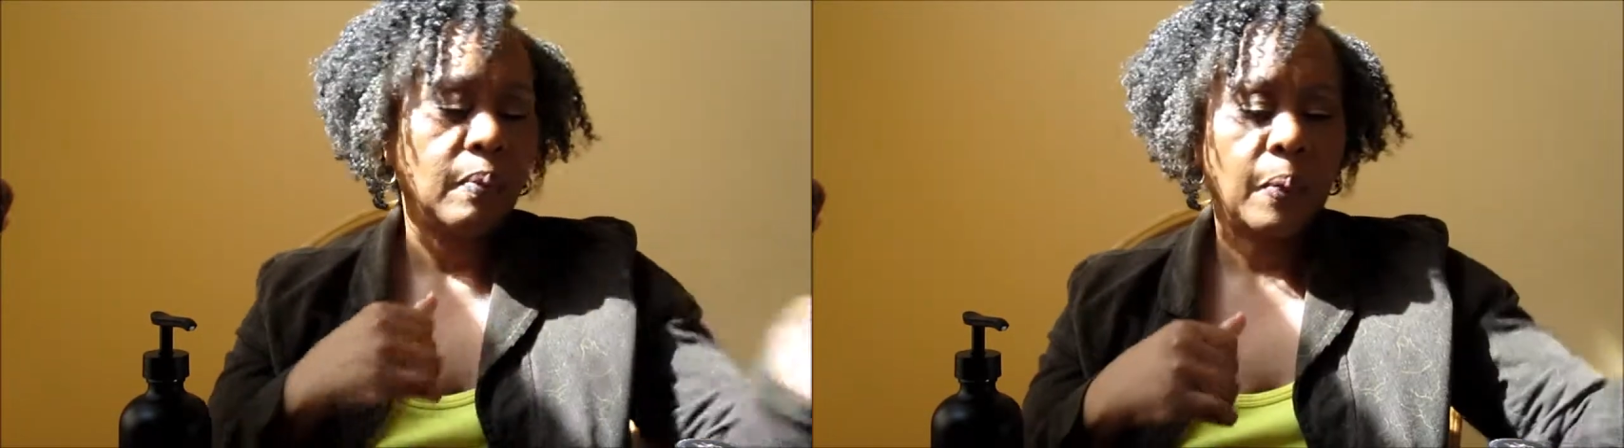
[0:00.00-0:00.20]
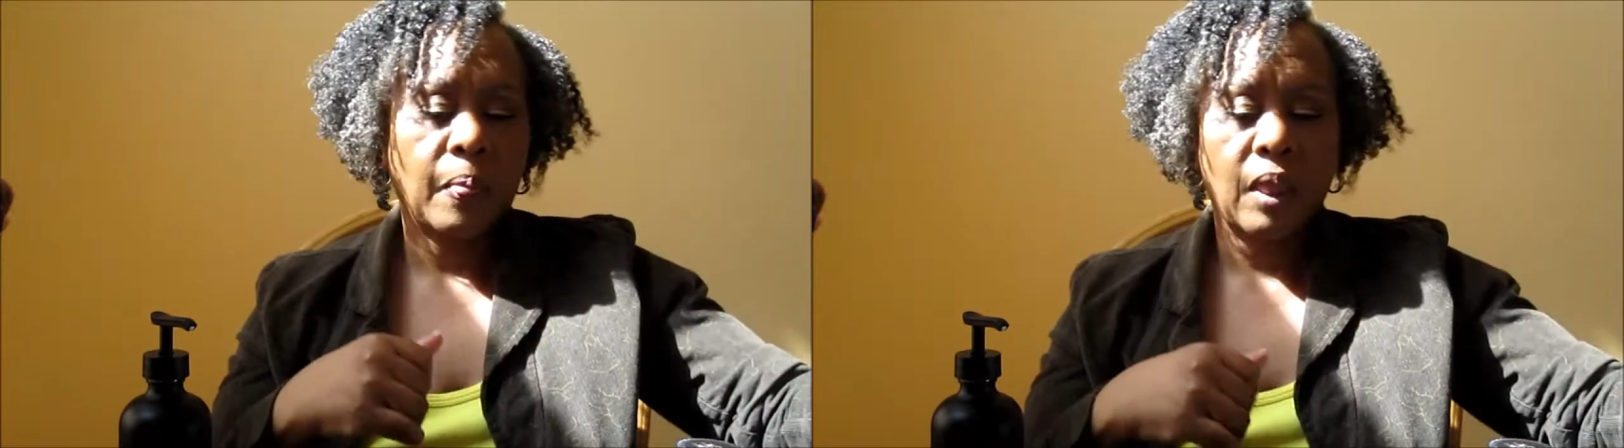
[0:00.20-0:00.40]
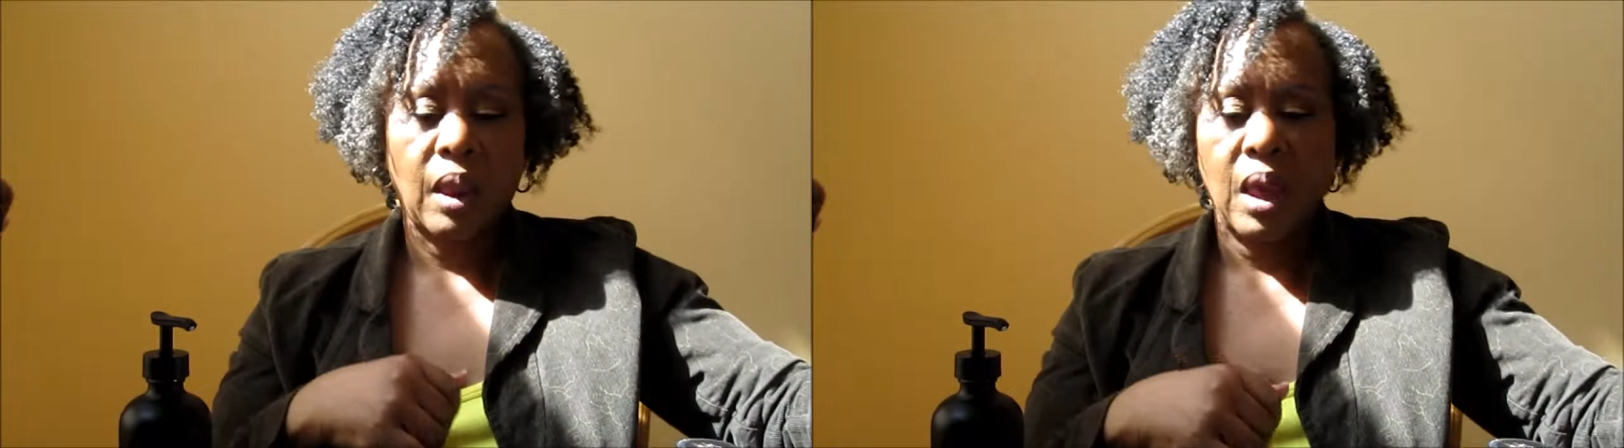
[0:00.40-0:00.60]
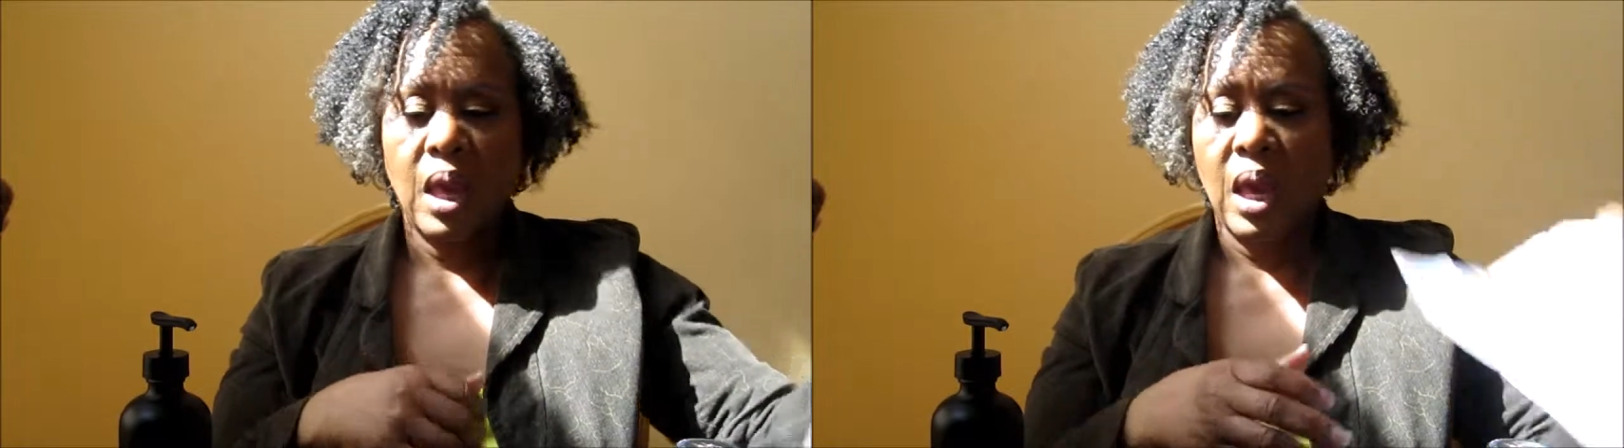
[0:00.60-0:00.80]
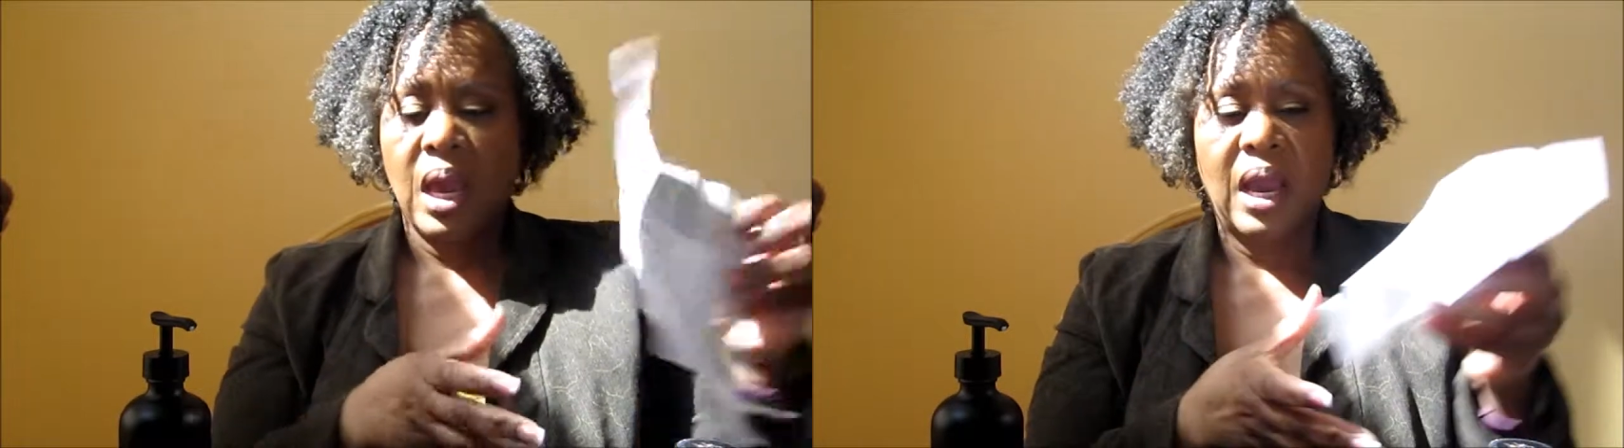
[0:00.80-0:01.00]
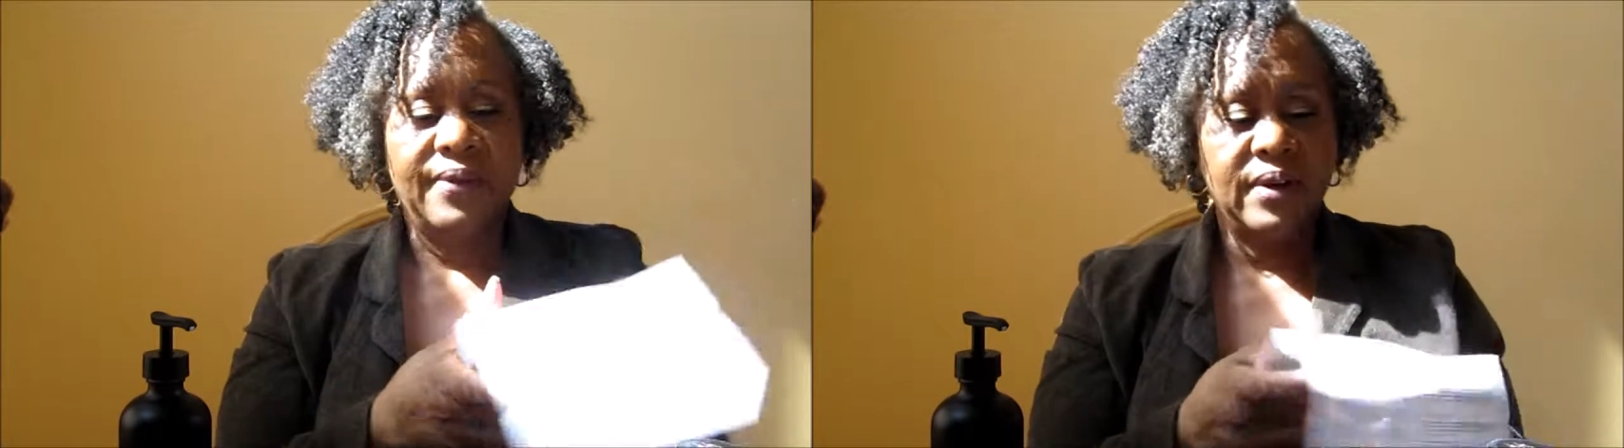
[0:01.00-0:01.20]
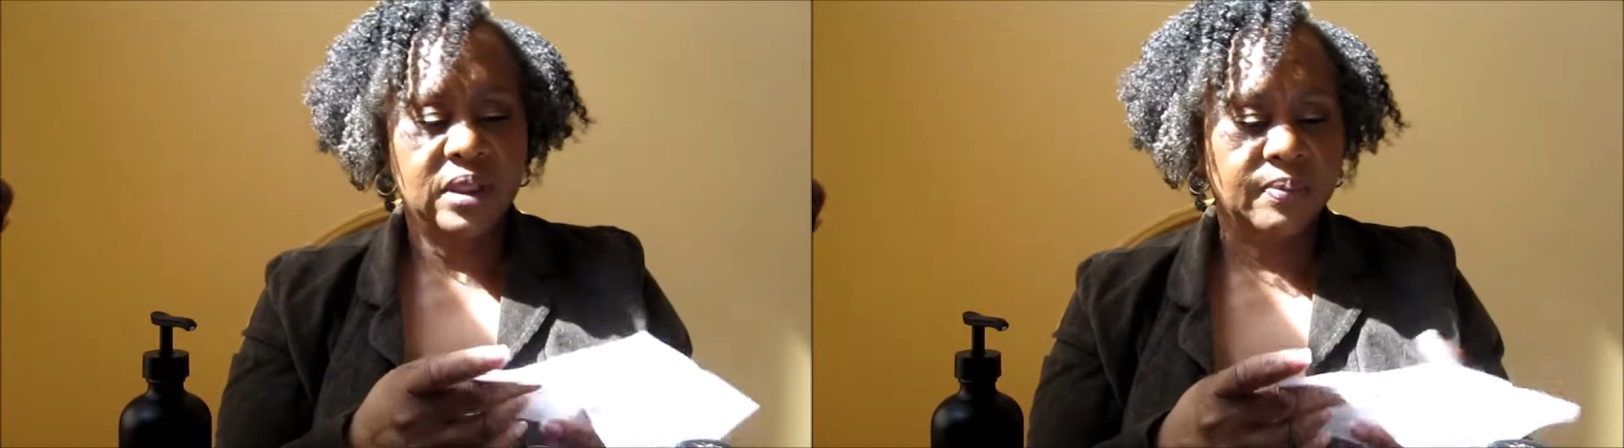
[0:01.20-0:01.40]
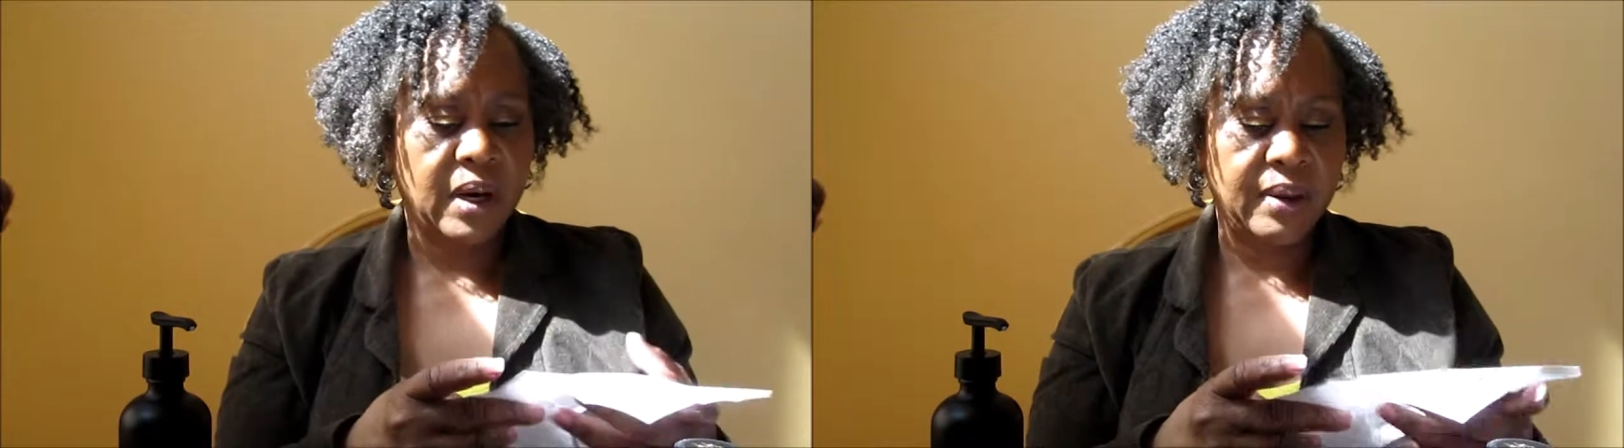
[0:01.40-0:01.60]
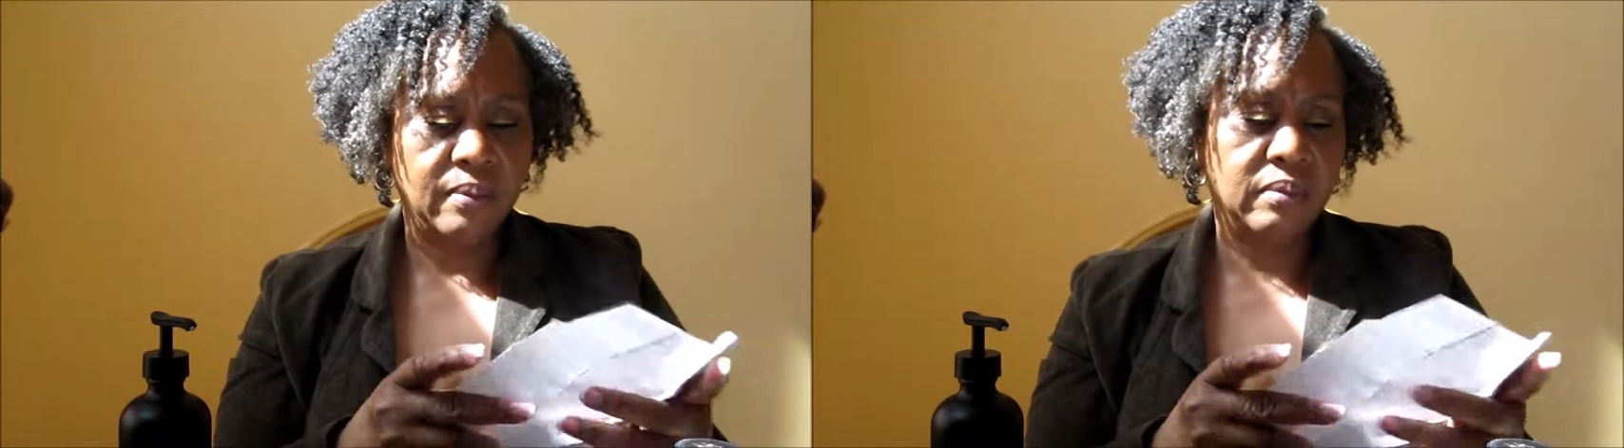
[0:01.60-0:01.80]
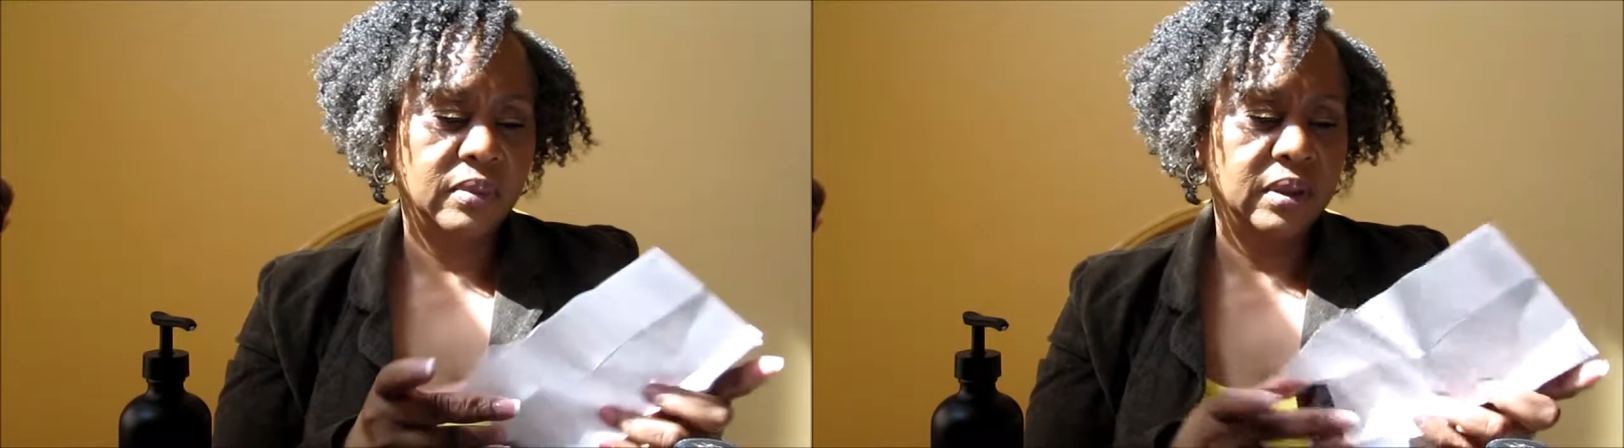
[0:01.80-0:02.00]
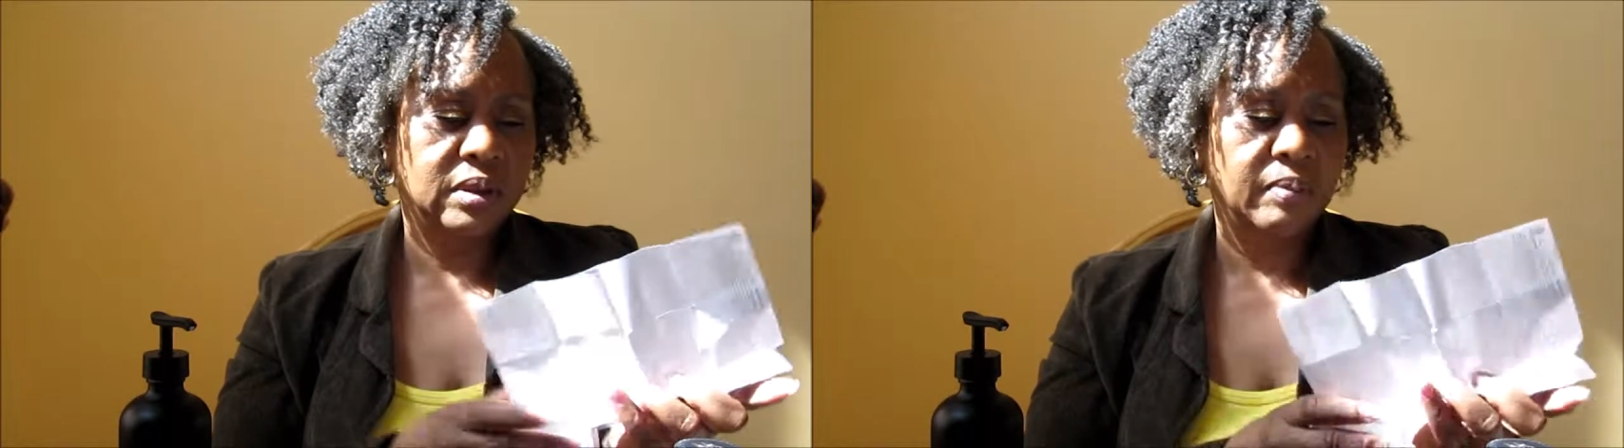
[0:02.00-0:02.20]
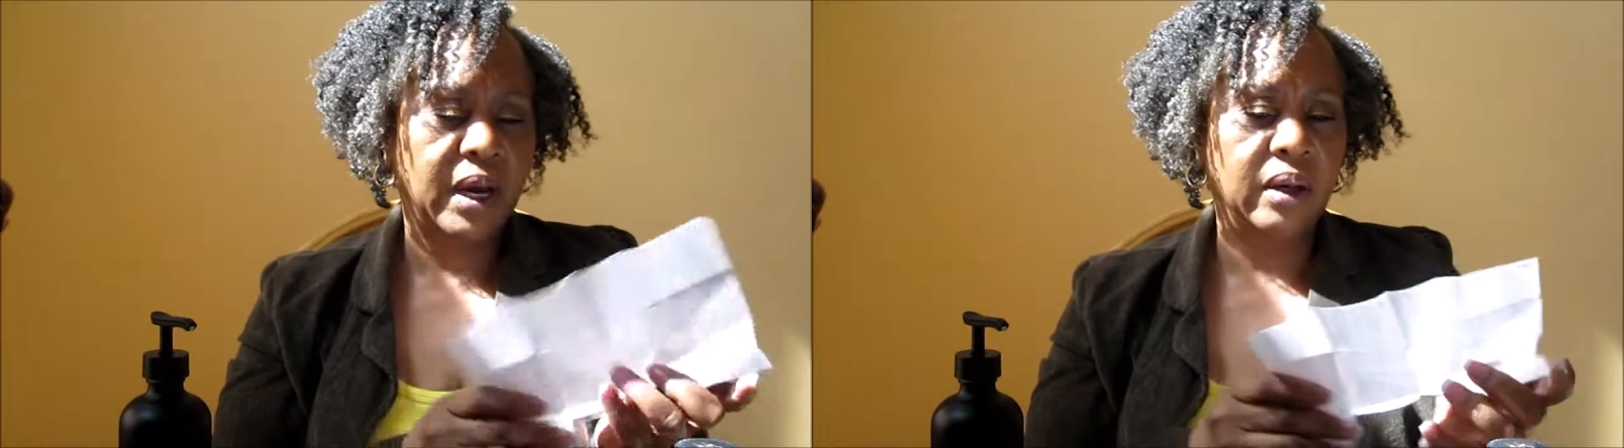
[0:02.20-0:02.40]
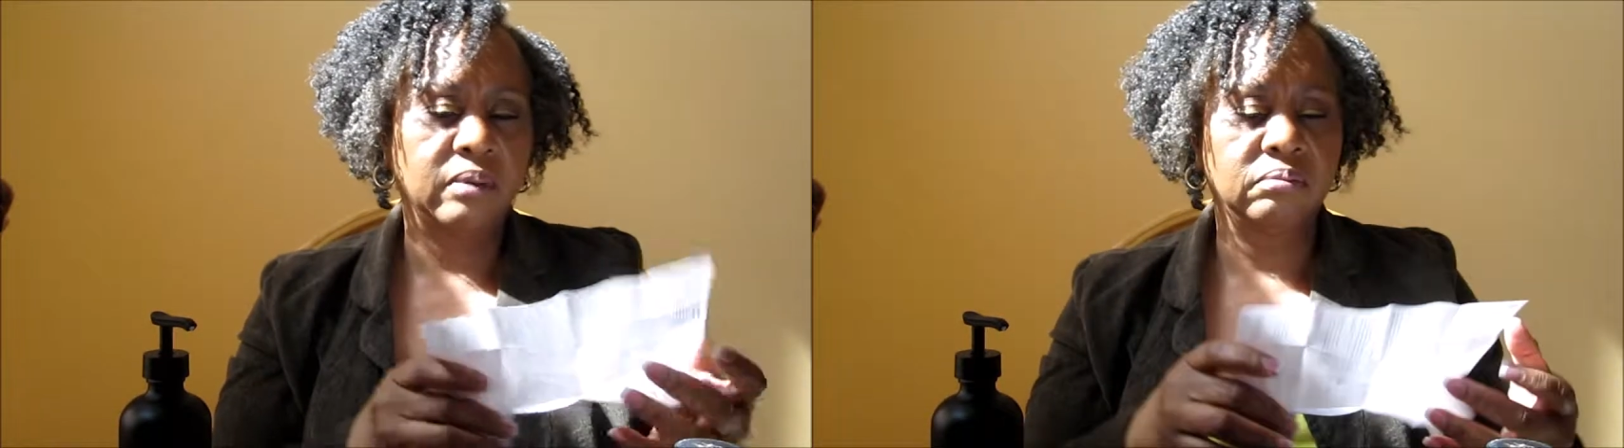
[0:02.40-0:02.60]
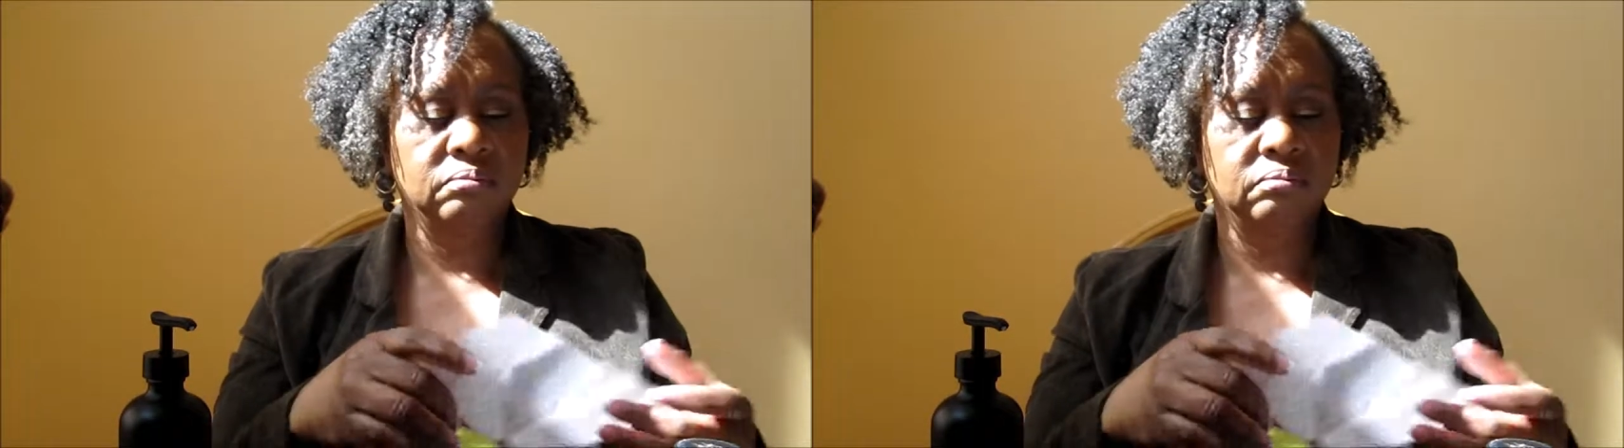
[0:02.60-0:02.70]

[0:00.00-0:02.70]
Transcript: I think this might, this might,